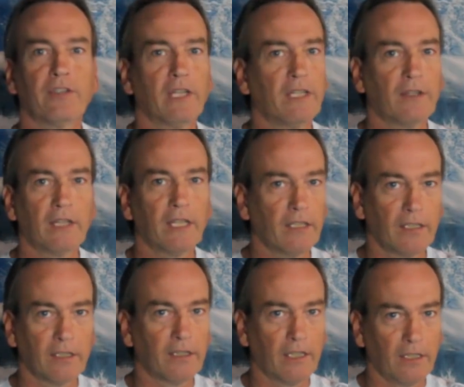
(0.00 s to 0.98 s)

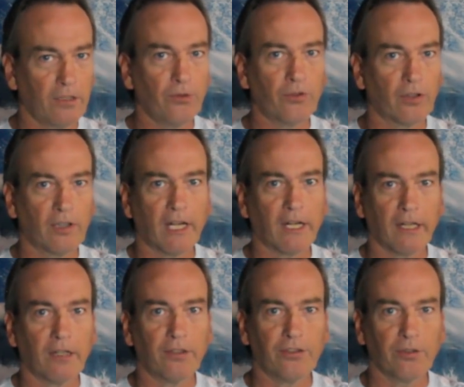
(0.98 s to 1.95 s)
They use a lot of
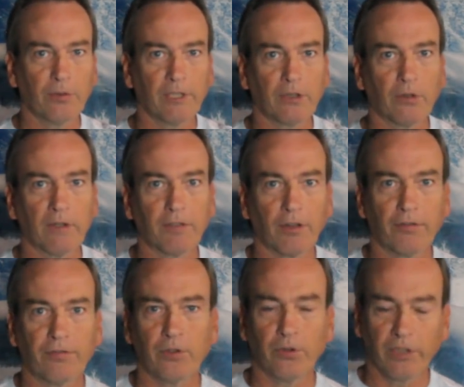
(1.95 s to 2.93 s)
energy when they go after the food,